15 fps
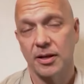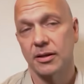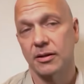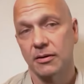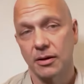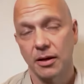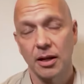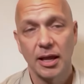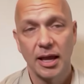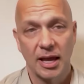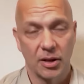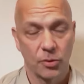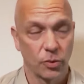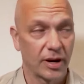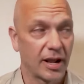and
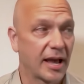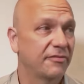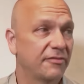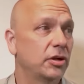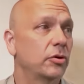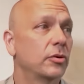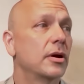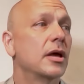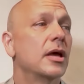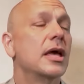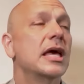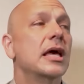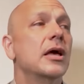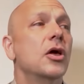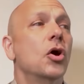and what have you,
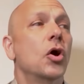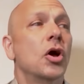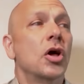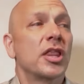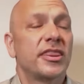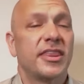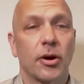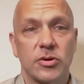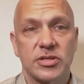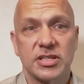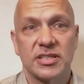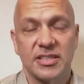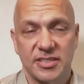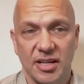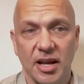there was a
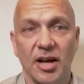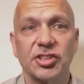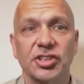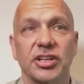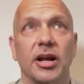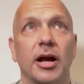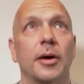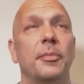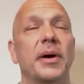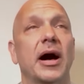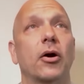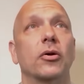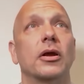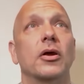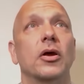discussion
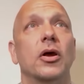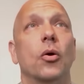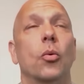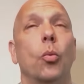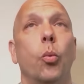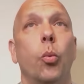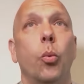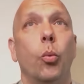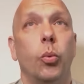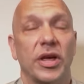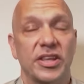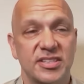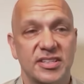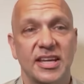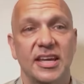about with
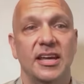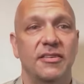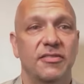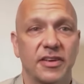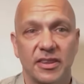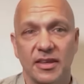Steve and